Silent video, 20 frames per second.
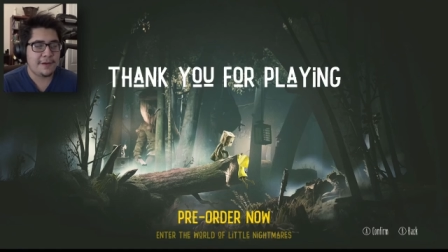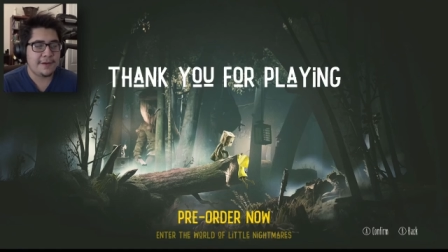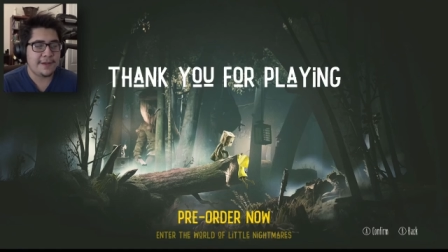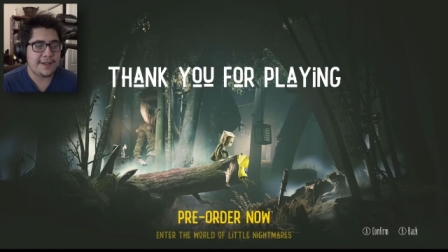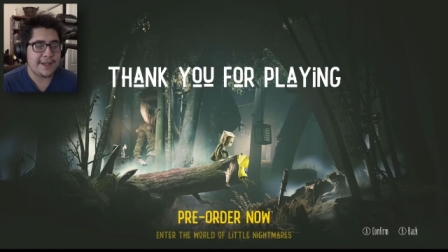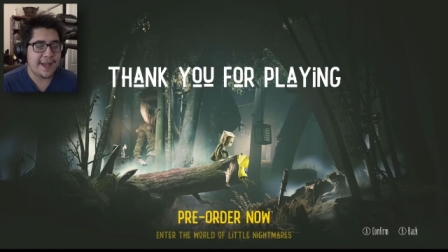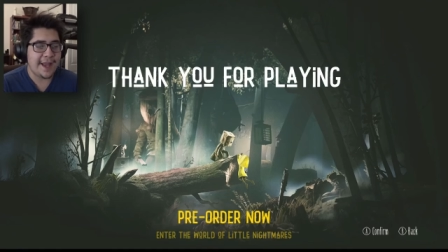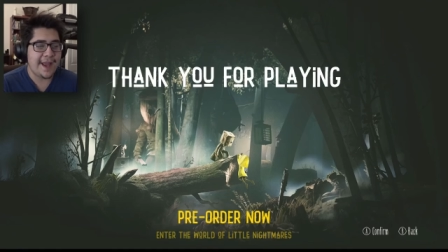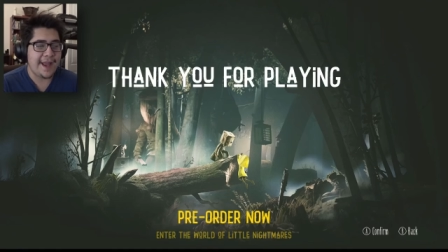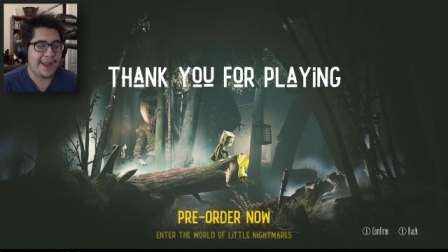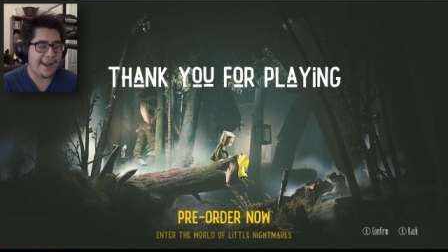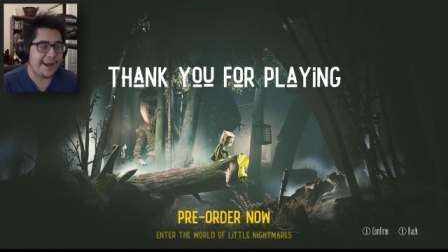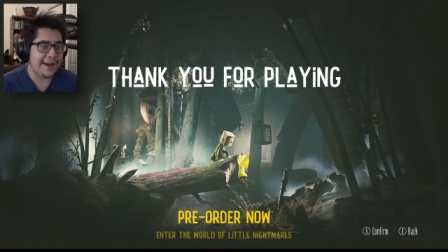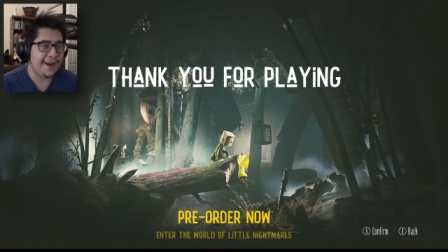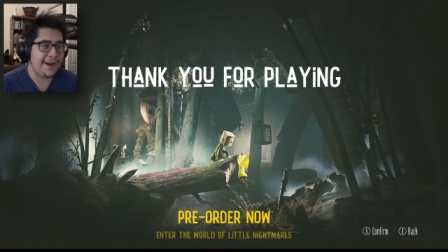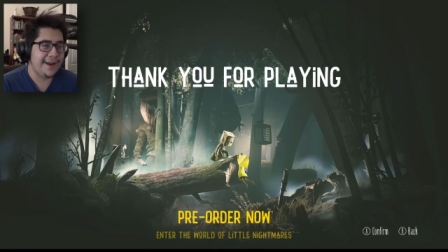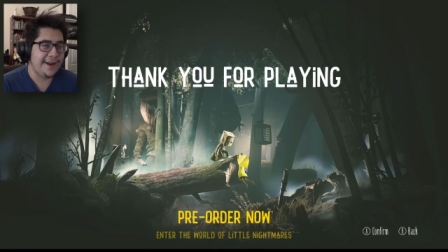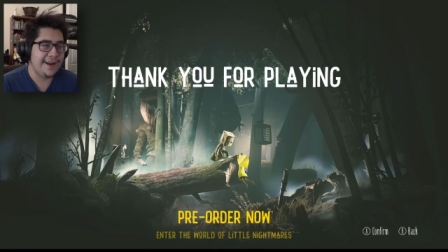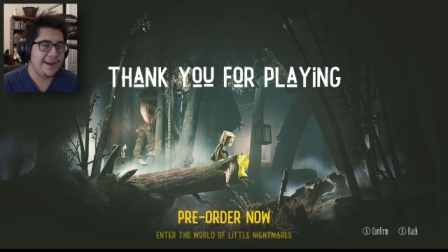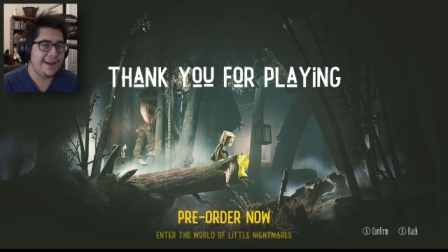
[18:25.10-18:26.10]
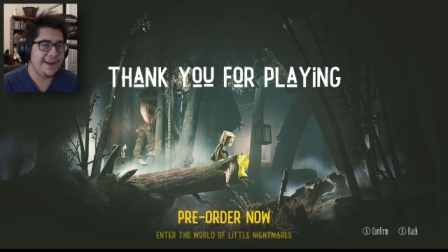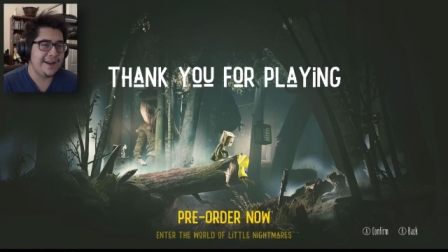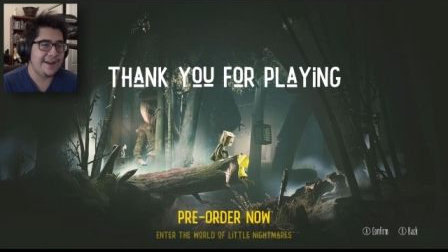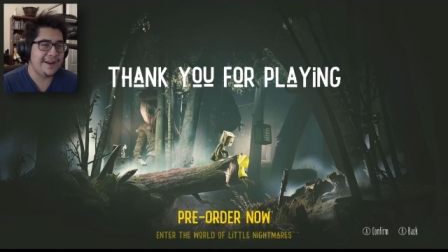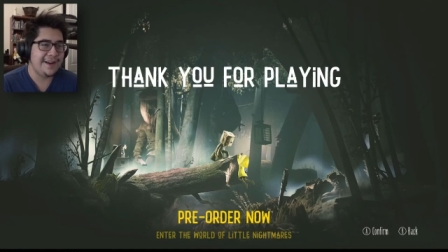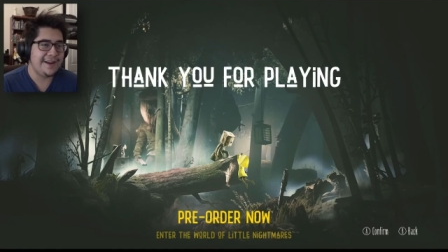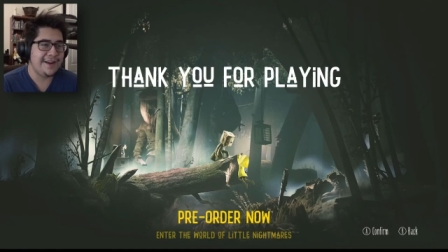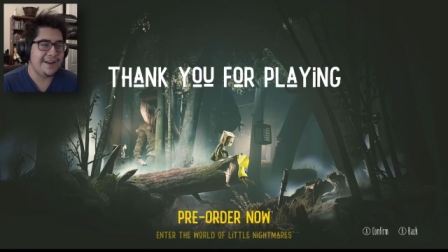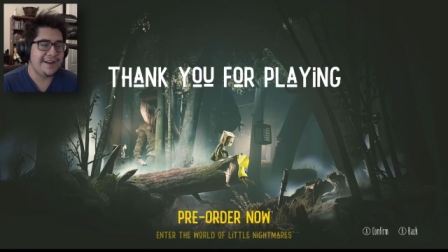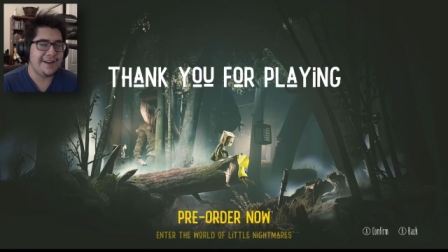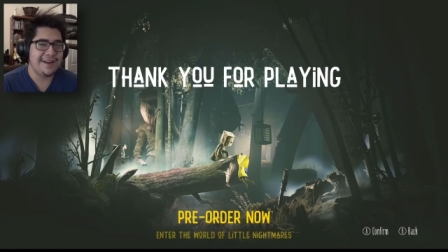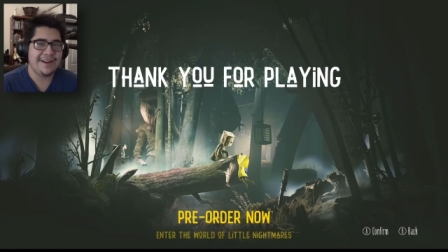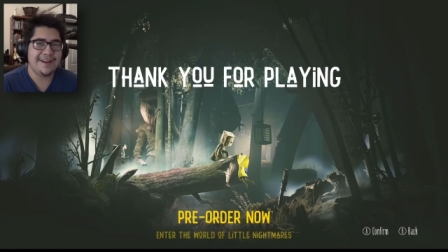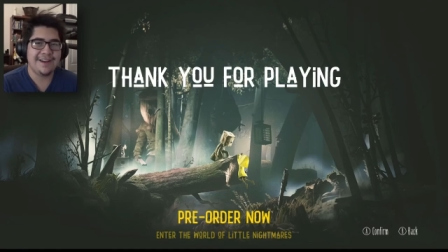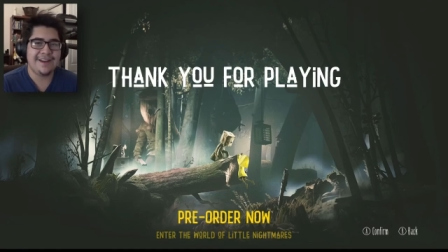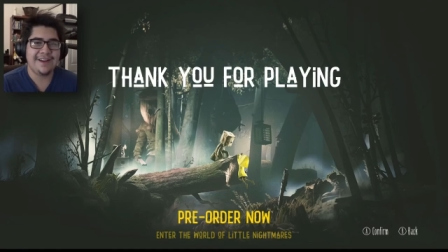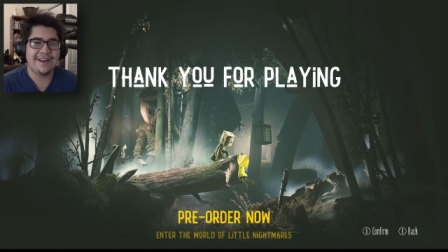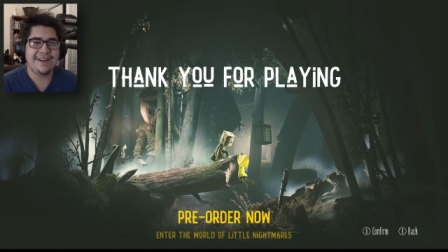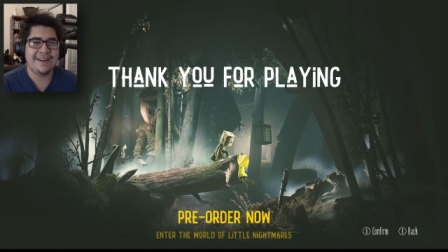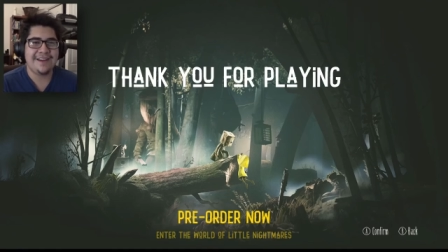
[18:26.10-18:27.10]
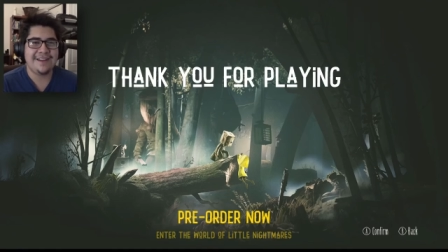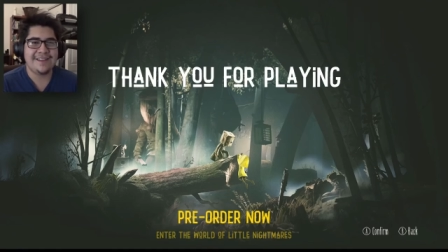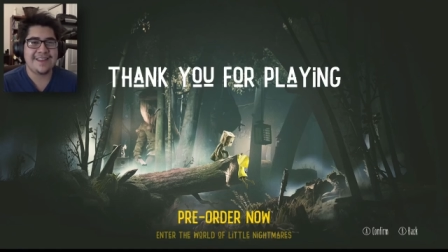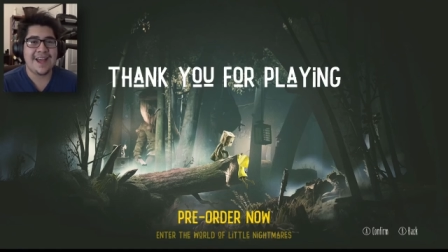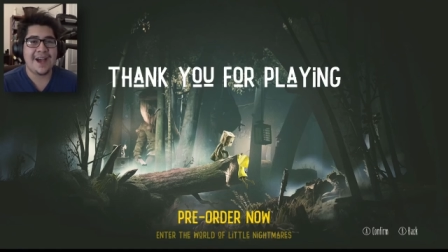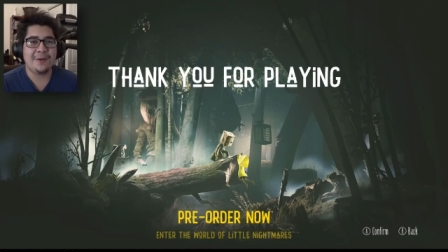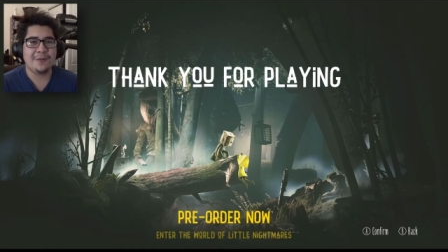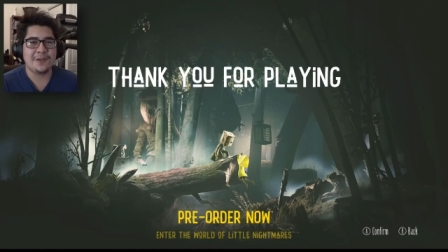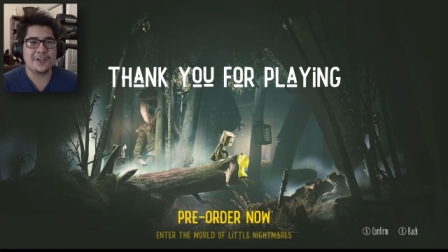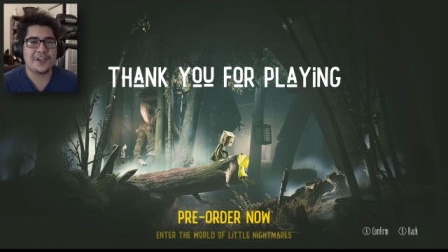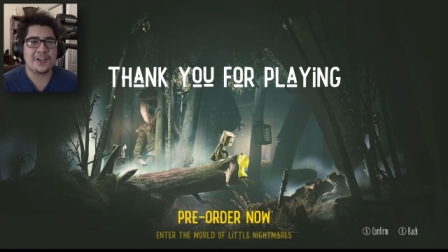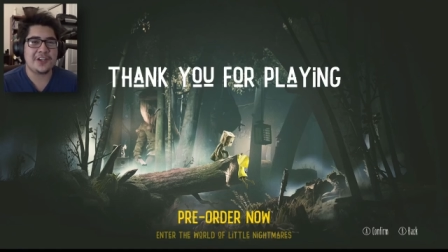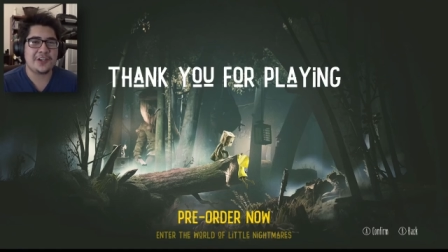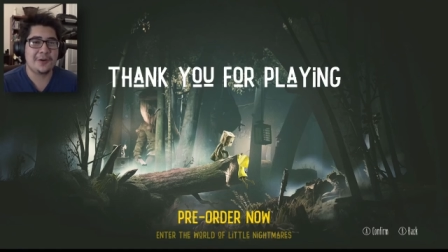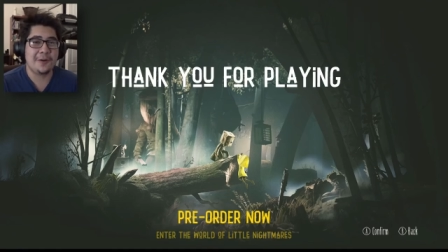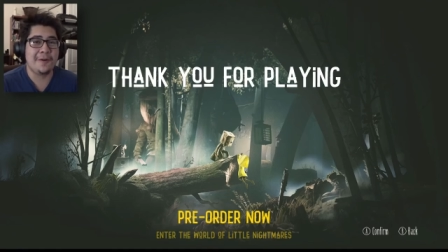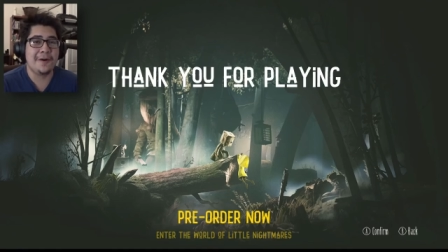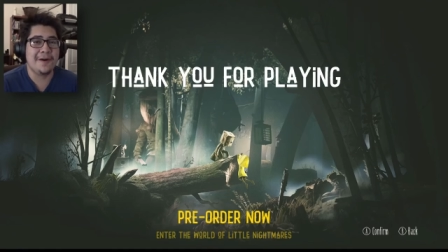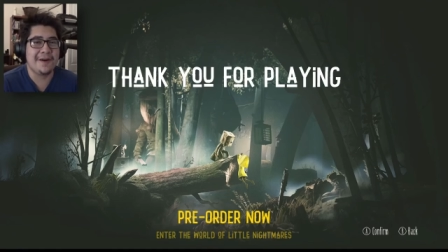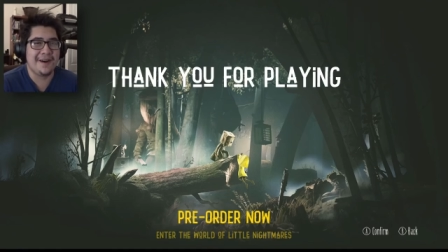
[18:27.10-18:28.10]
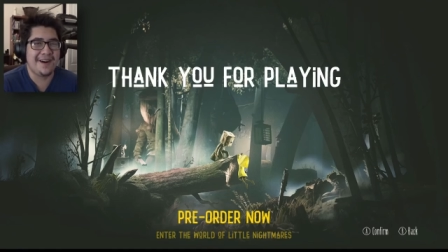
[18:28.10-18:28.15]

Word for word: Dang. That was short.